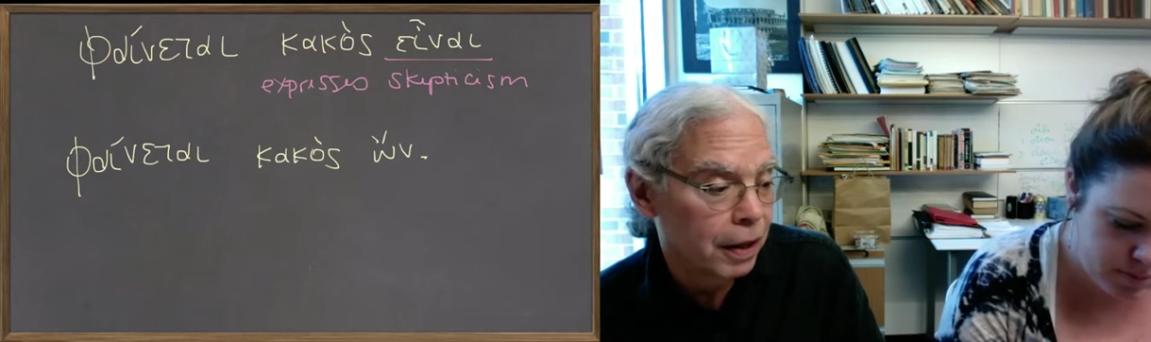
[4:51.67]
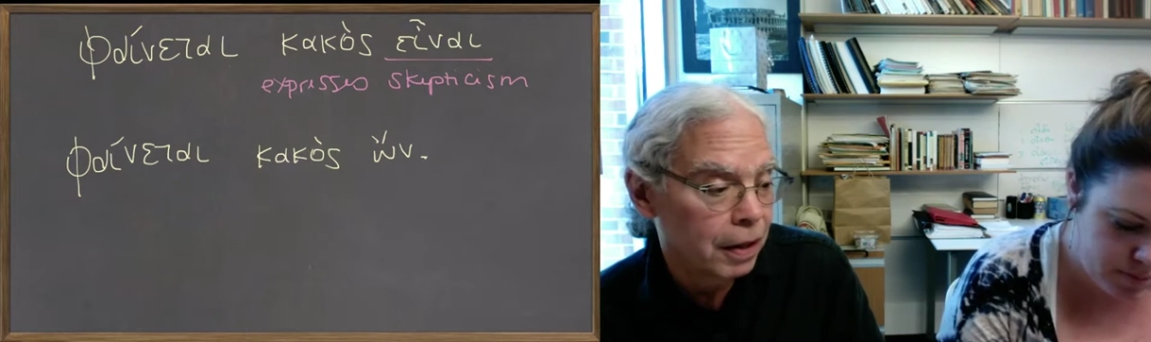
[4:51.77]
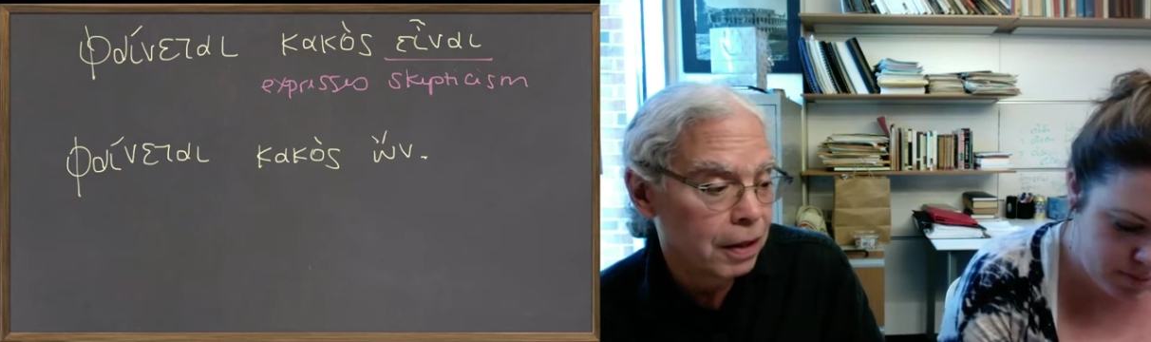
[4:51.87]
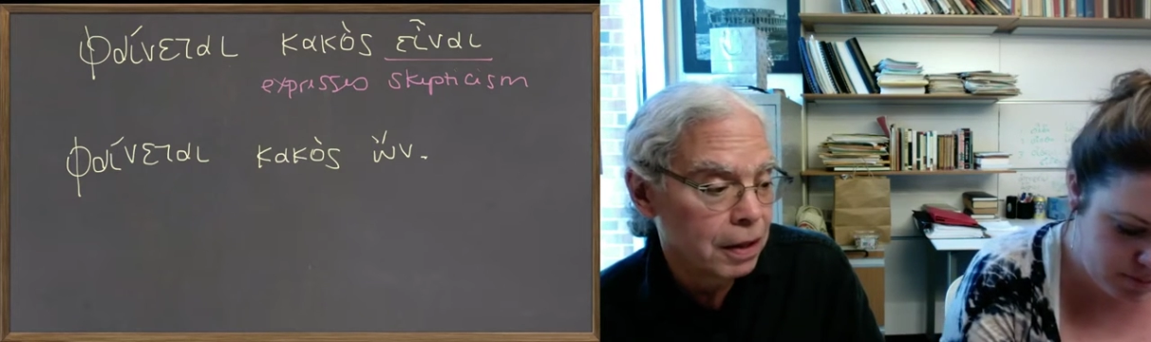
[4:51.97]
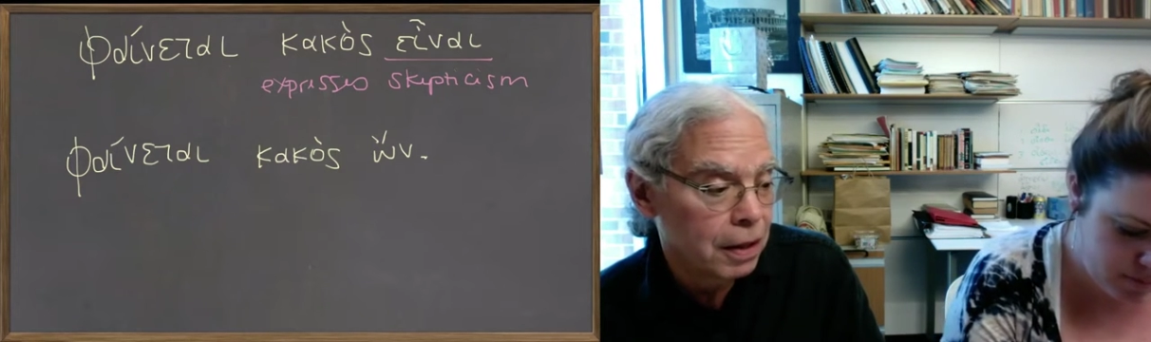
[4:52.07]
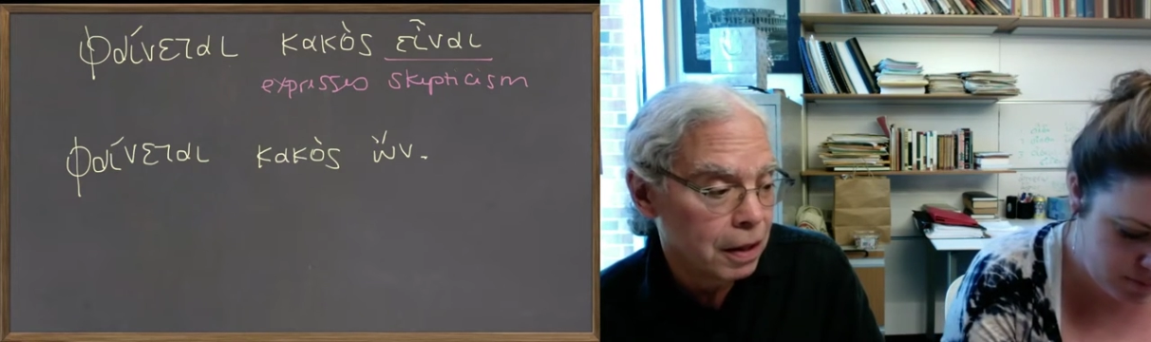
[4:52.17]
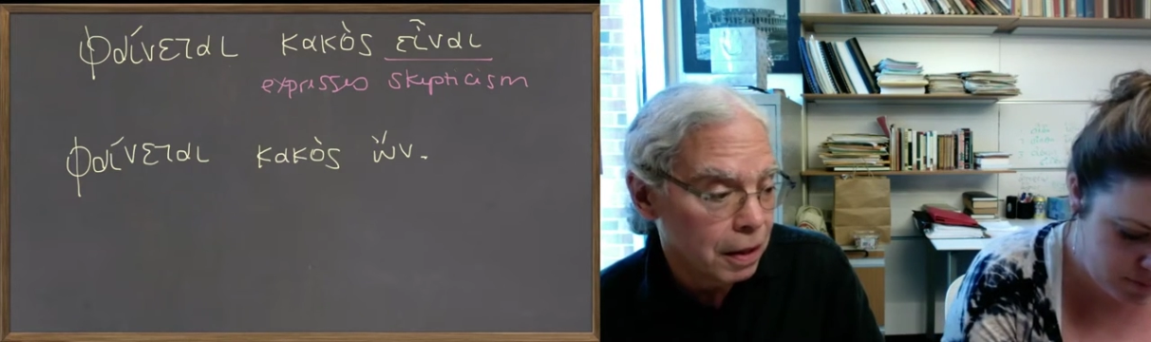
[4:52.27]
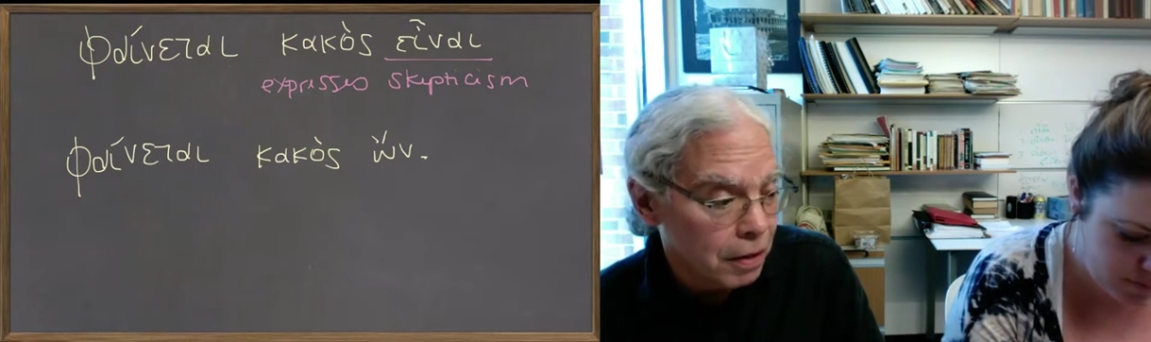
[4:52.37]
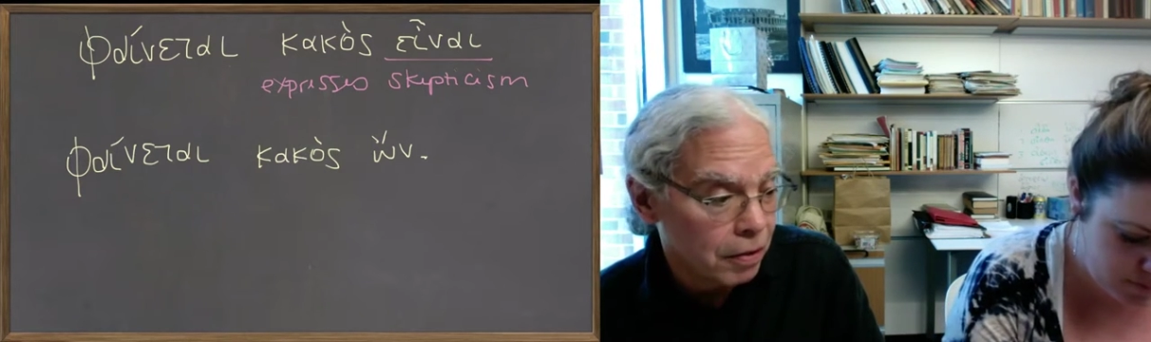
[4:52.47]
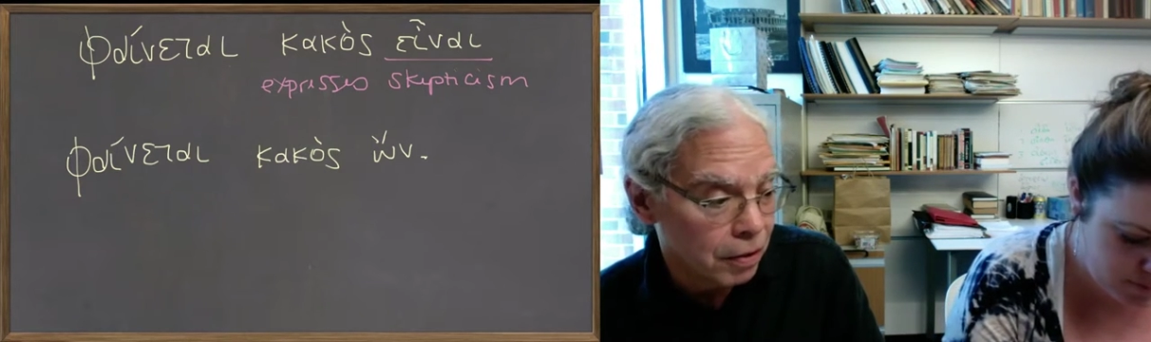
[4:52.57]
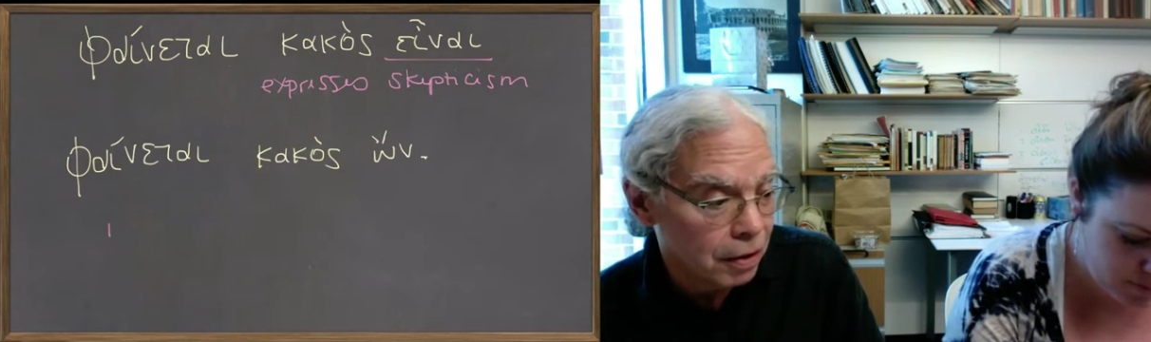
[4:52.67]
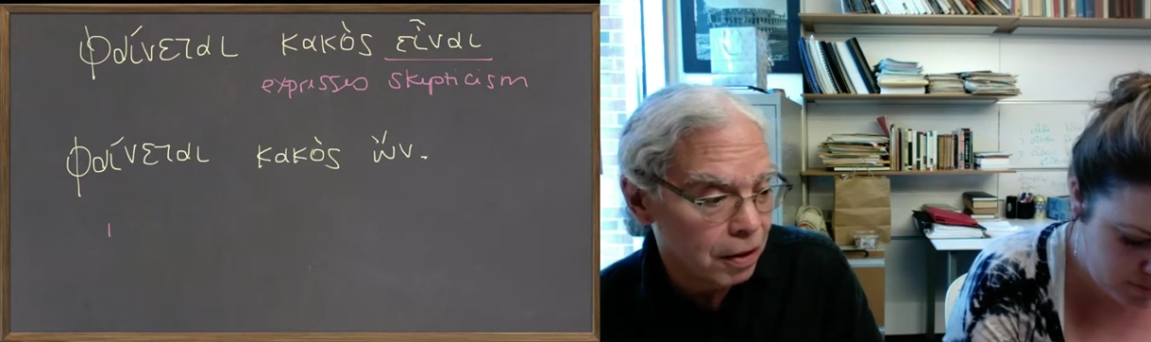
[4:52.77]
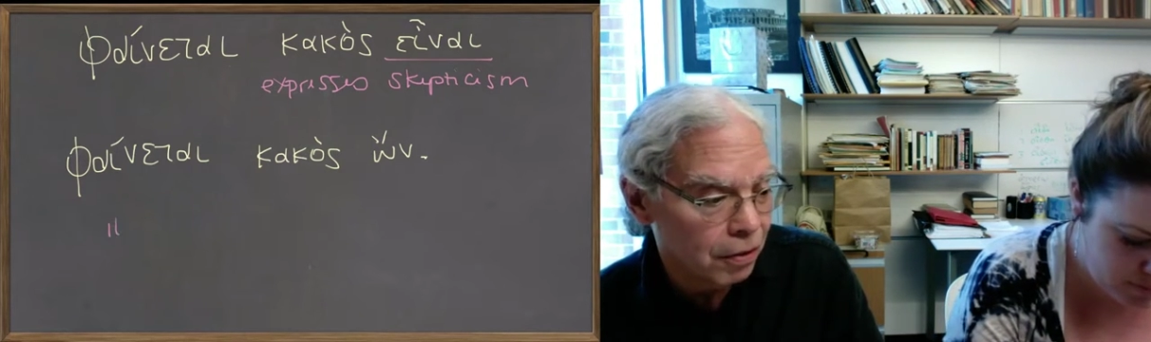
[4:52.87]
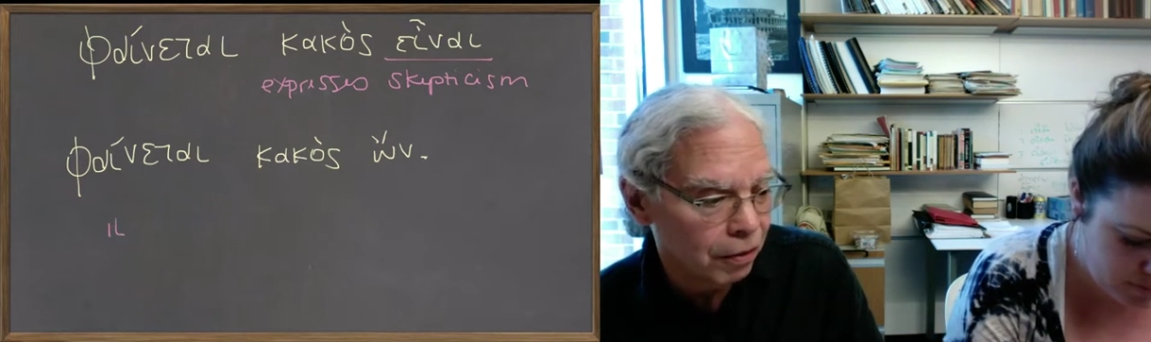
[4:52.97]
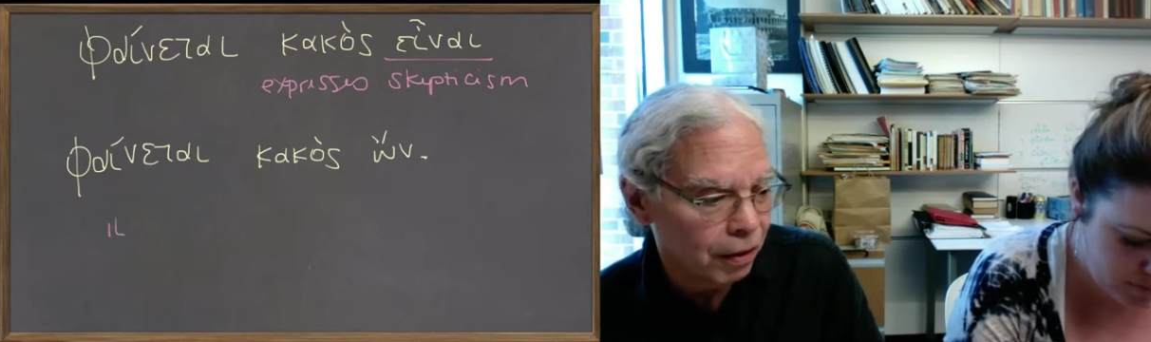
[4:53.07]
that he is
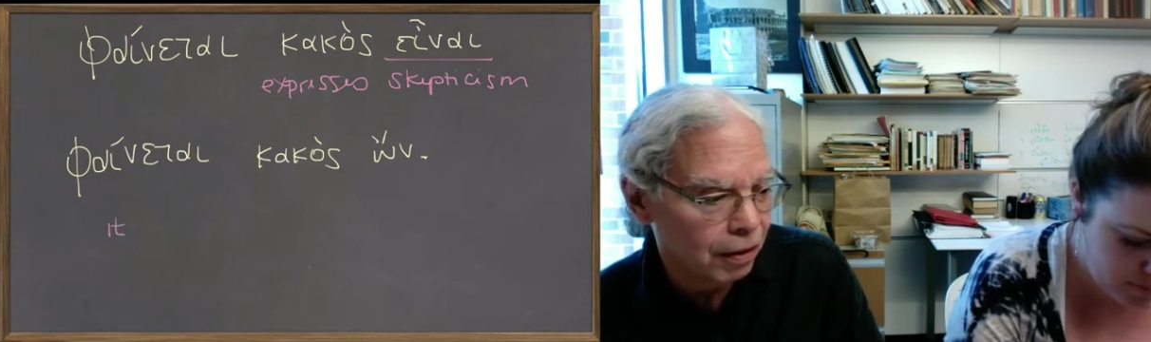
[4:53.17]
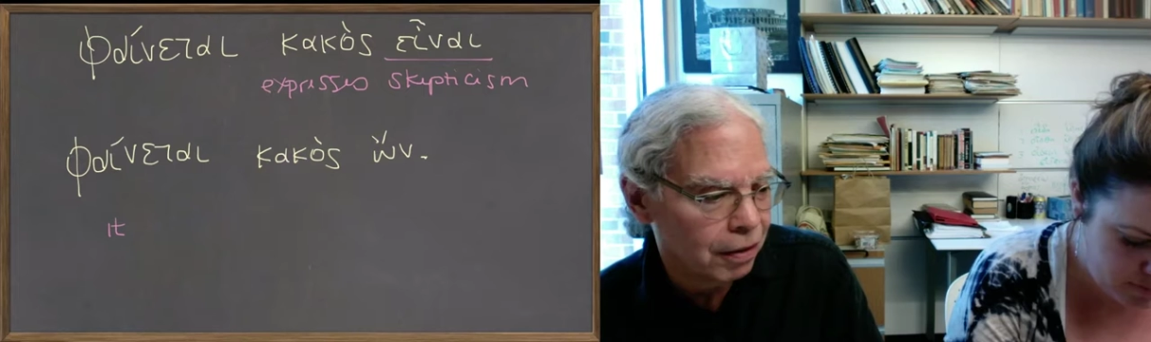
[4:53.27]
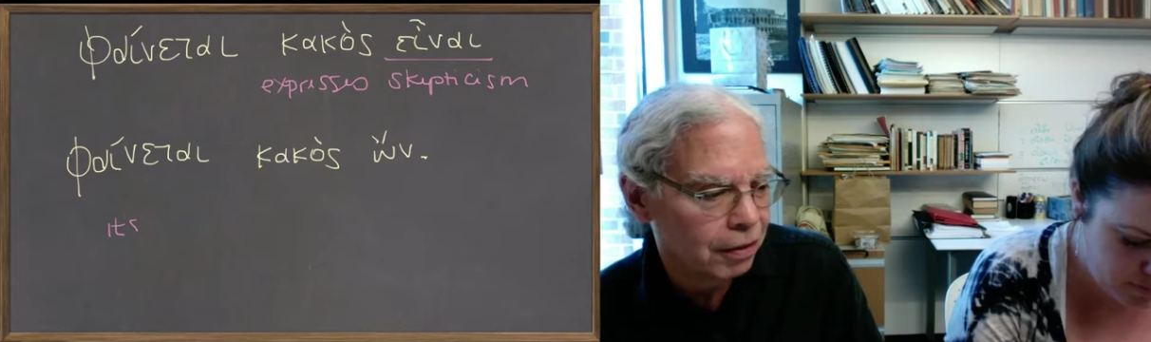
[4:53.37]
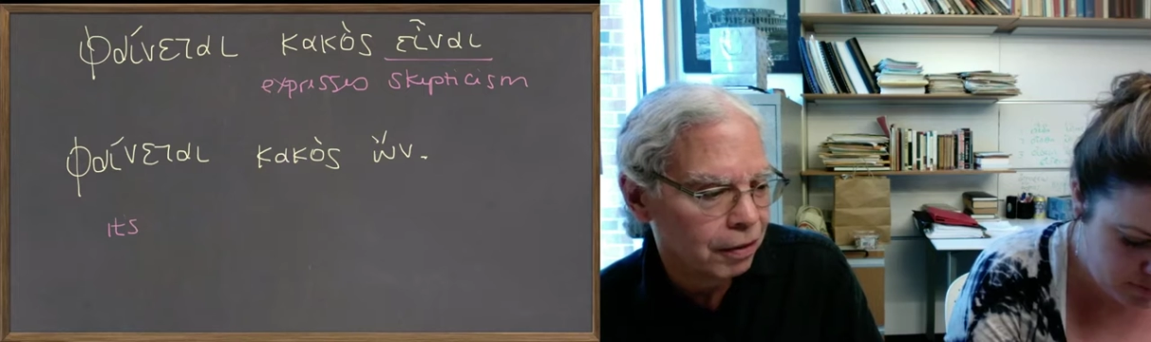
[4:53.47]
evil.